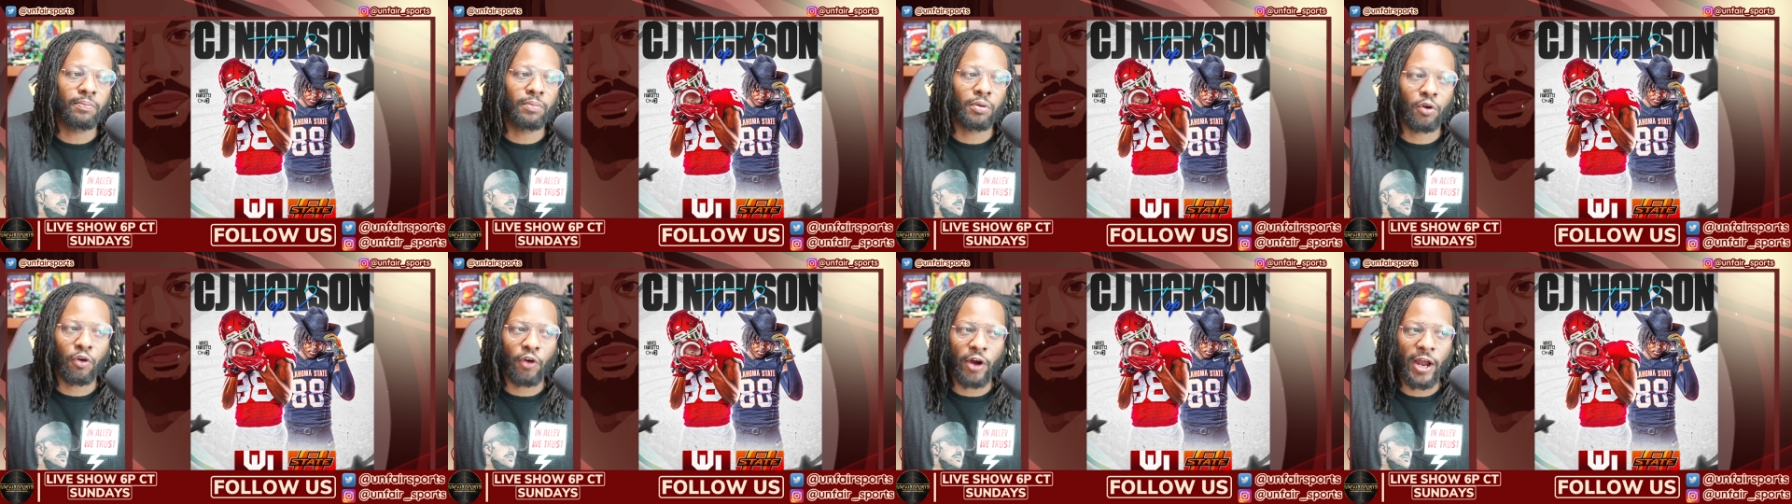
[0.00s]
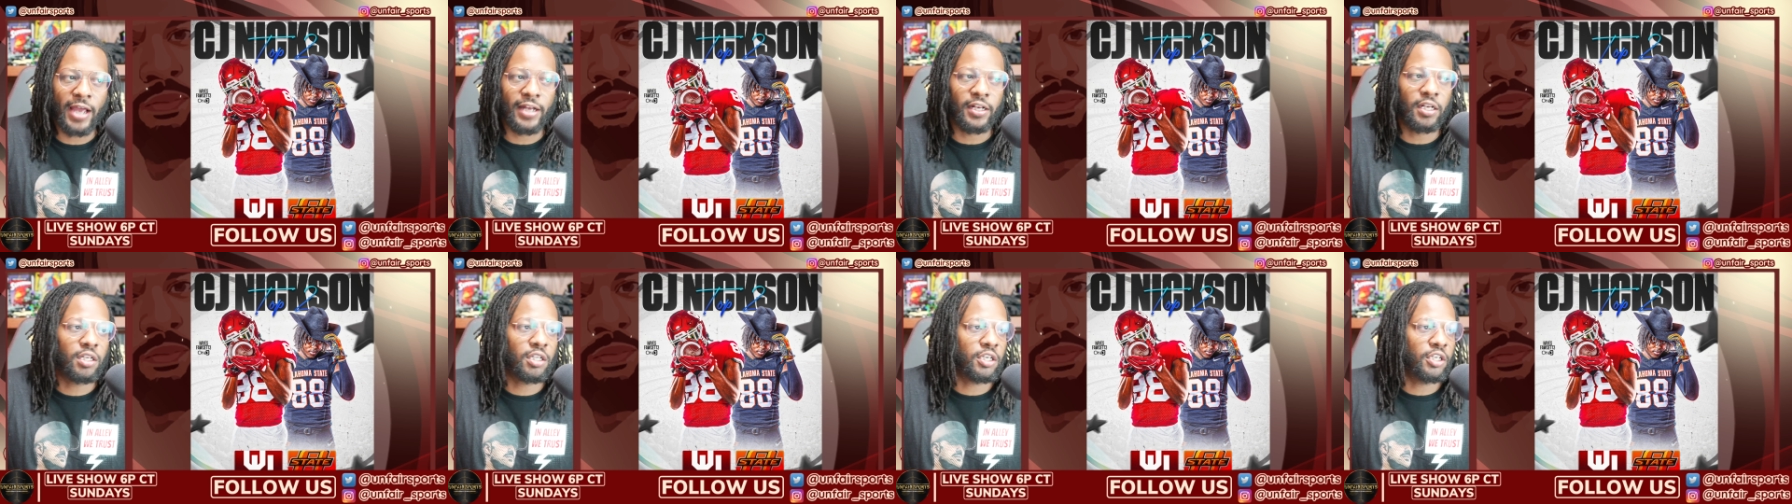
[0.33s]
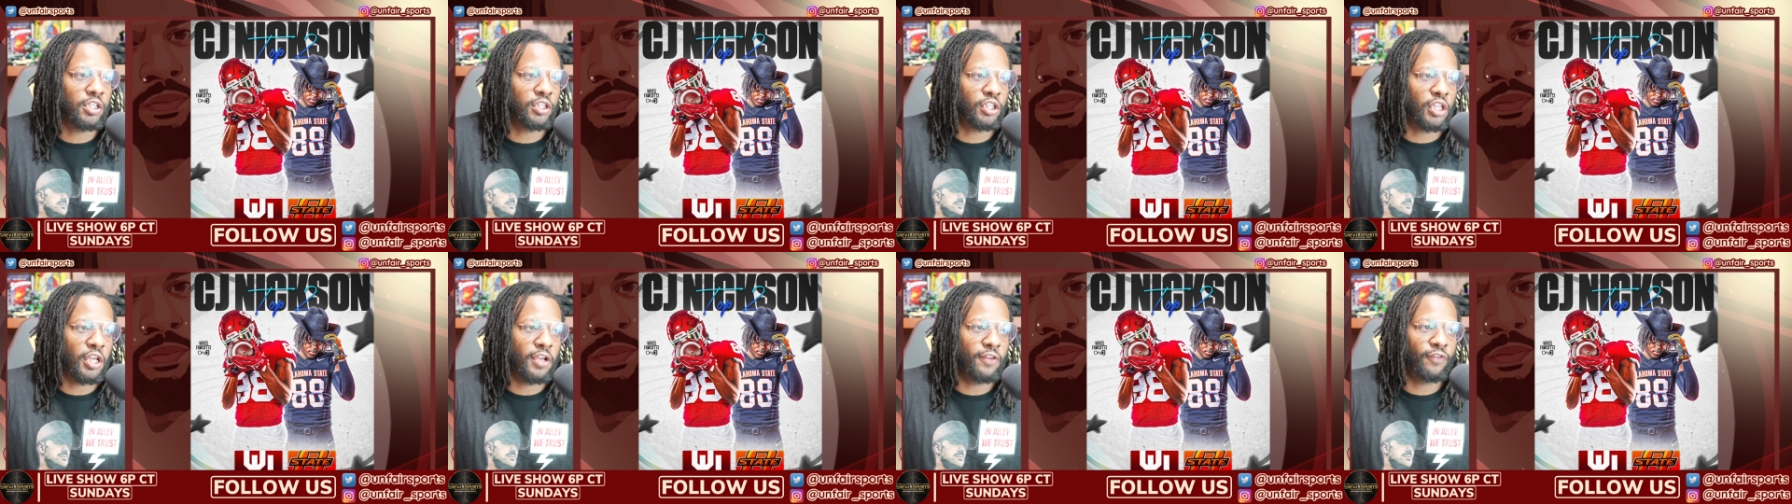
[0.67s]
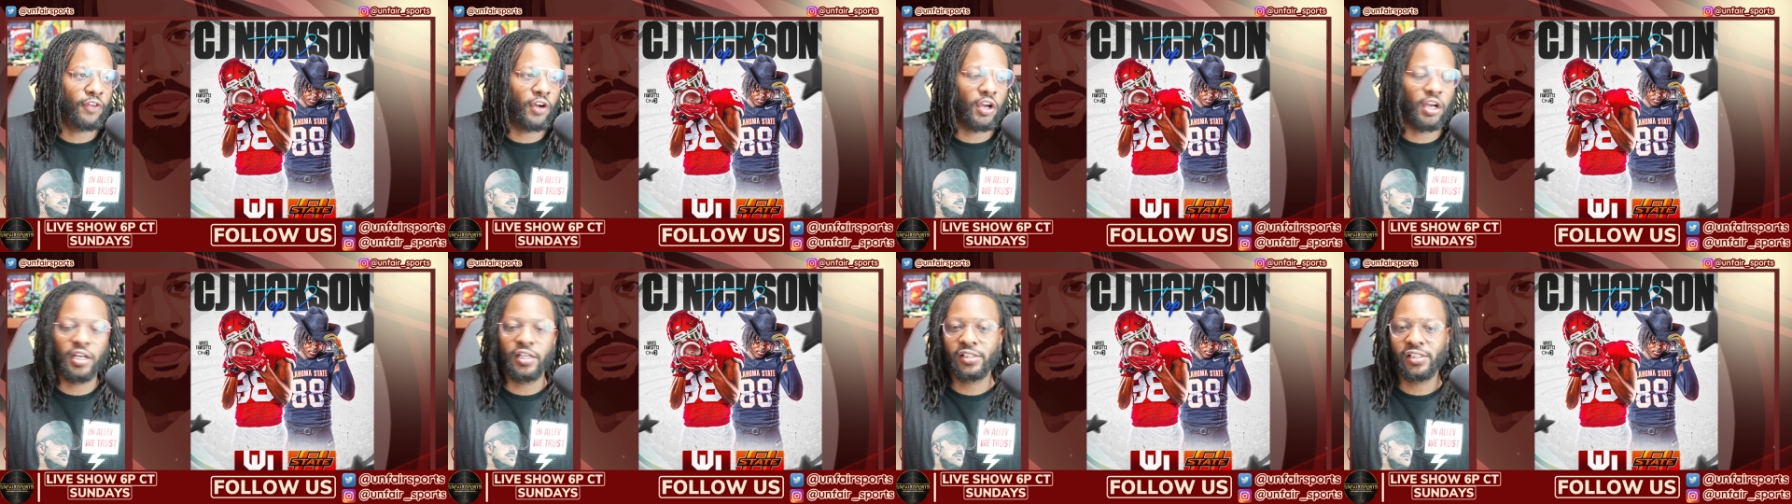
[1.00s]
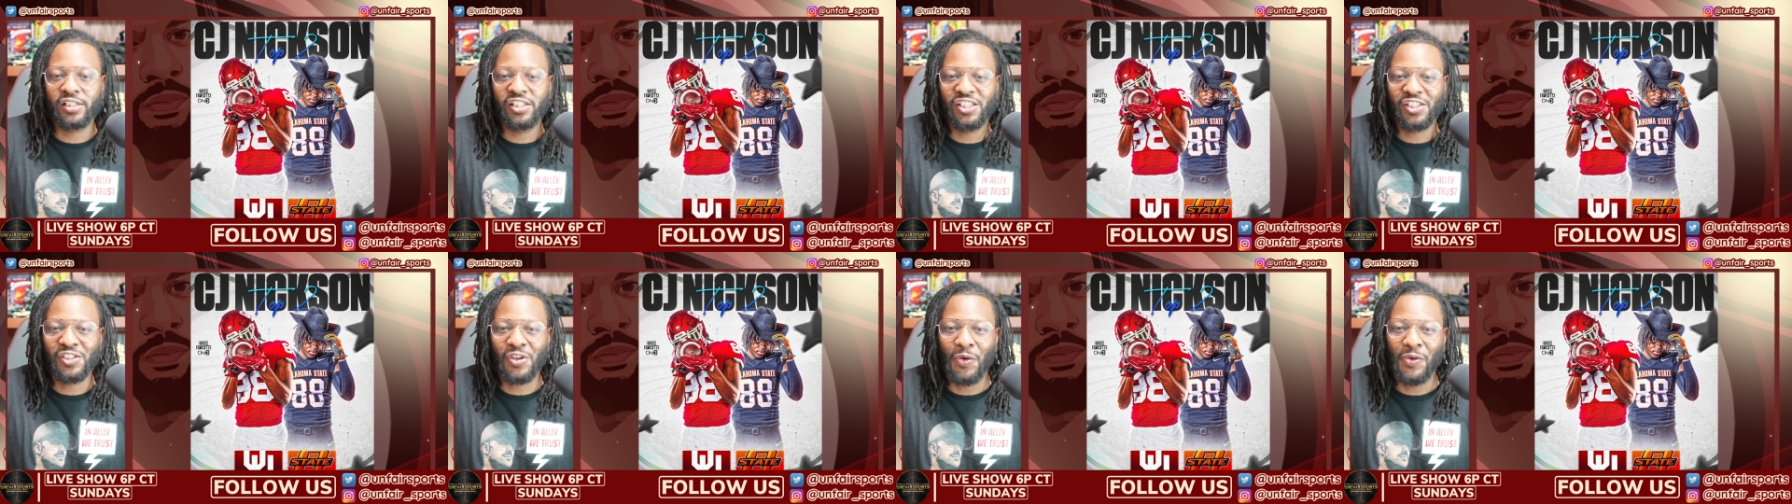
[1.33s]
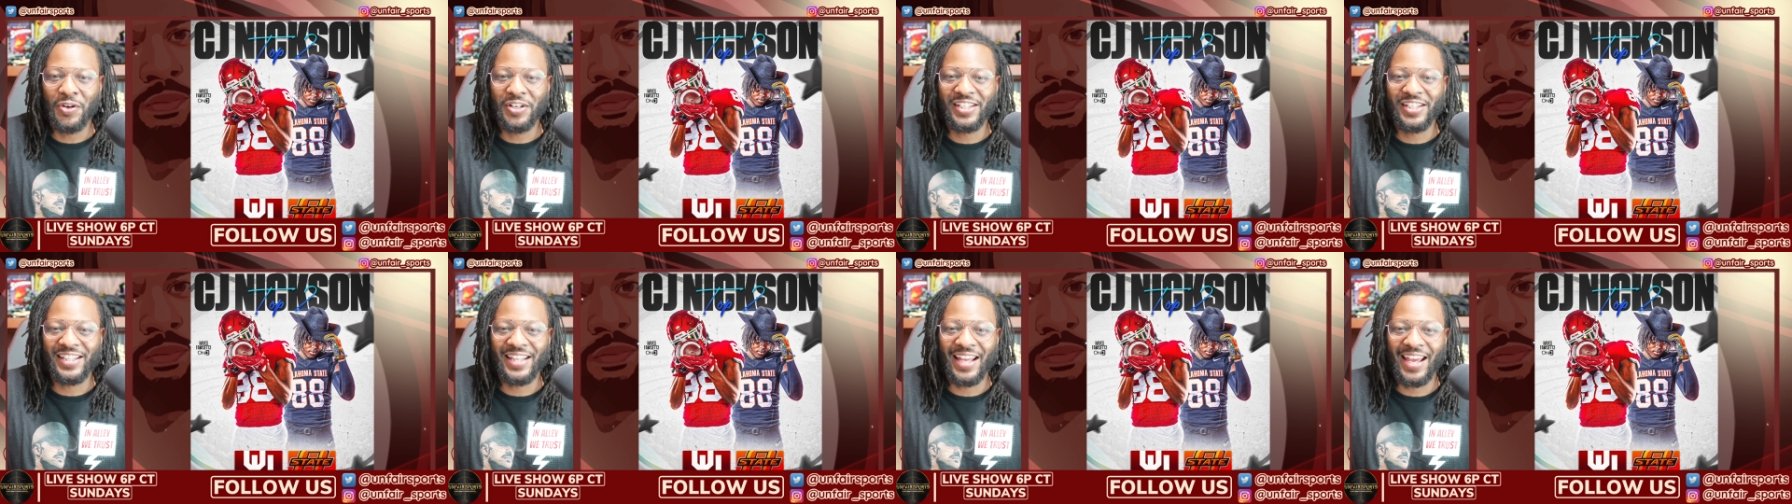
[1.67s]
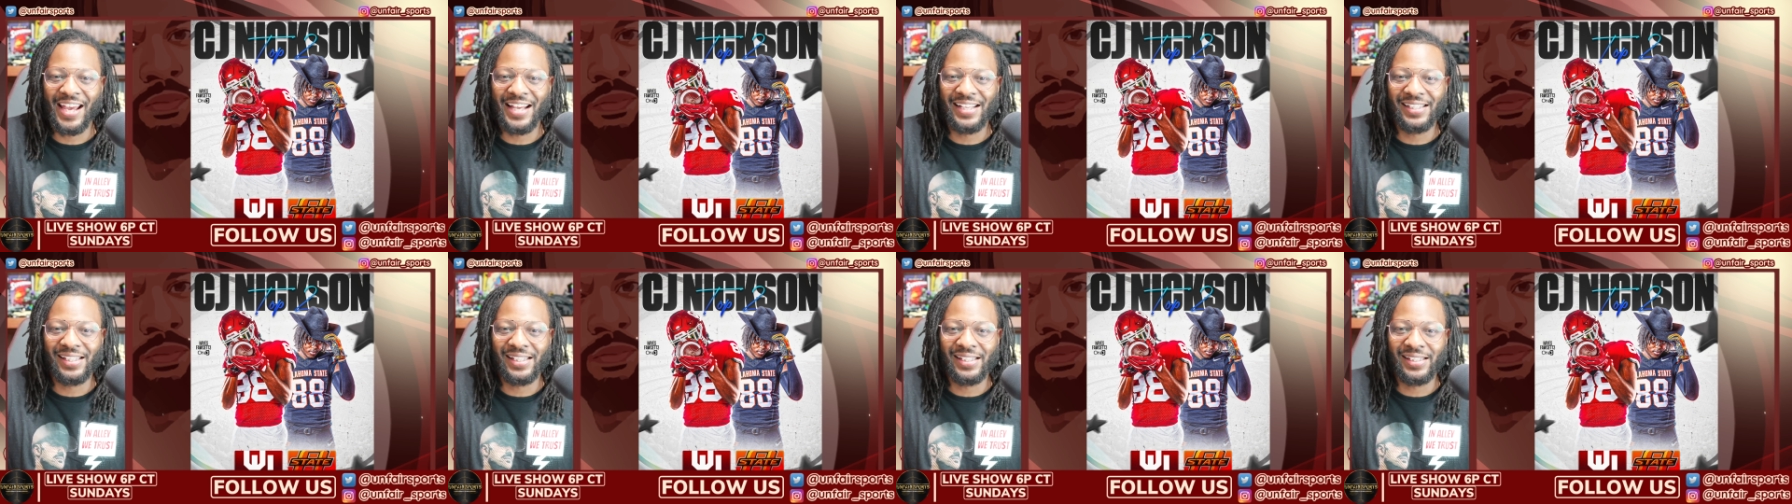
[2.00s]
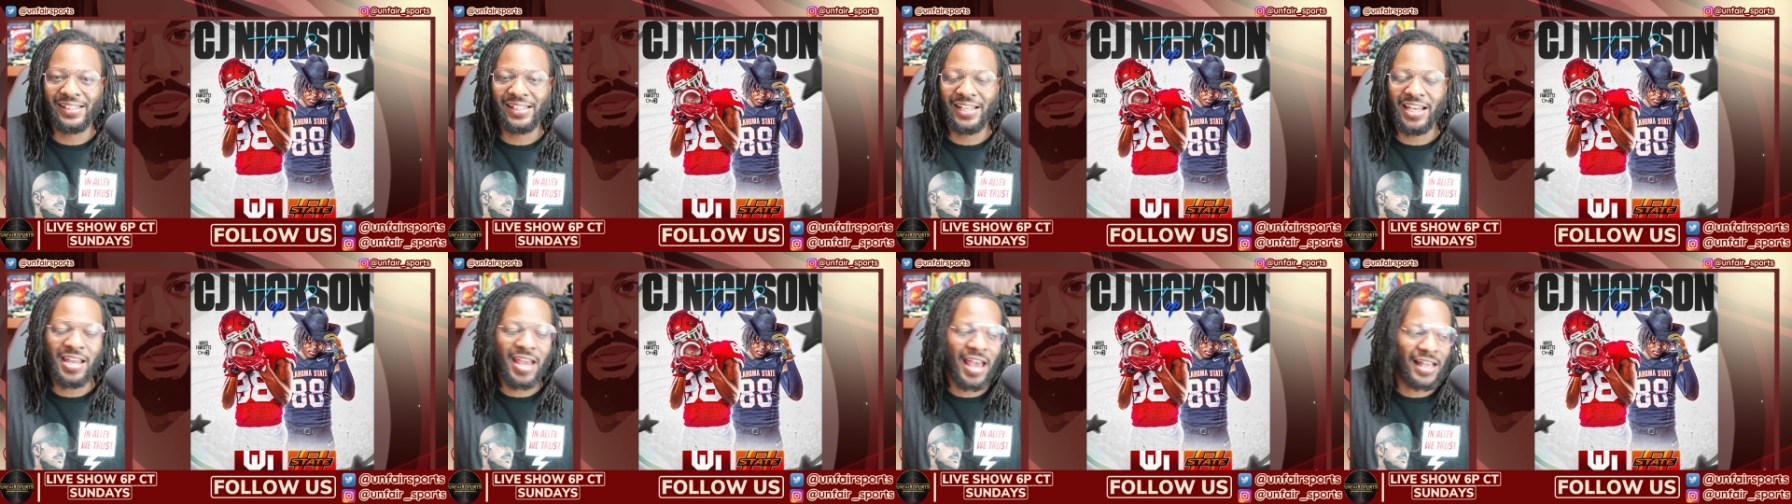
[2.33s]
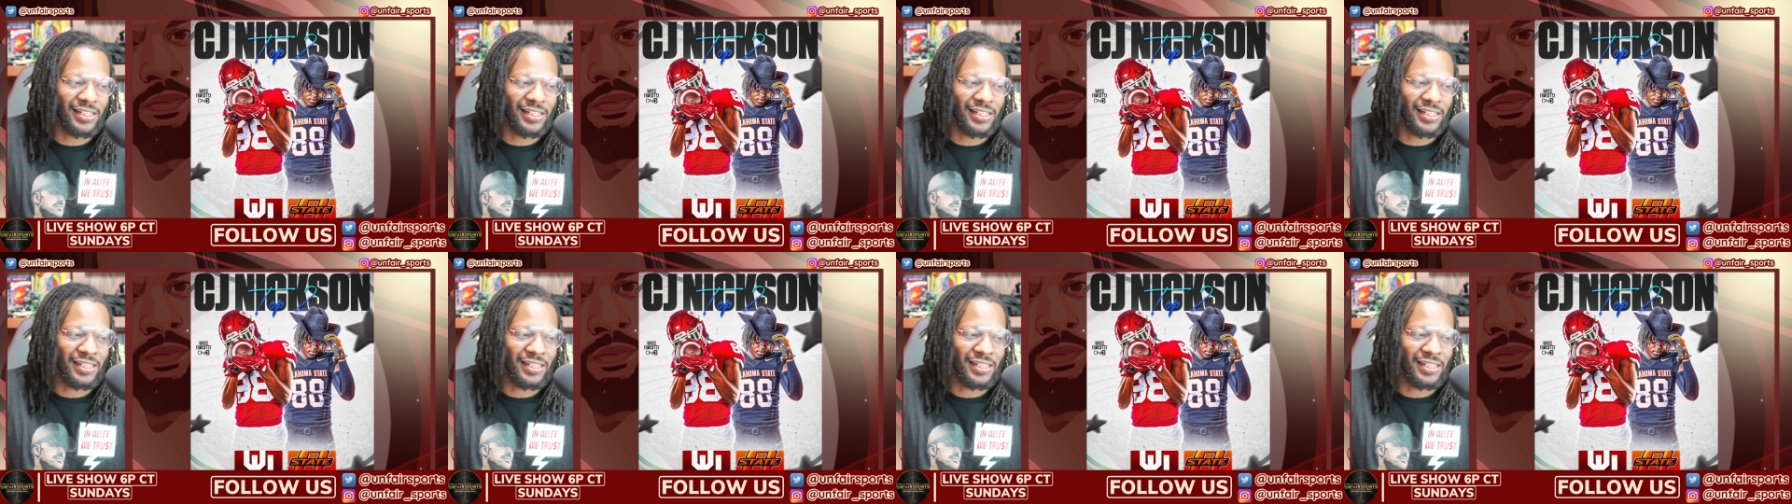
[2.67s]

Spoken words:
But granted, the good thing for us is going to the SEC.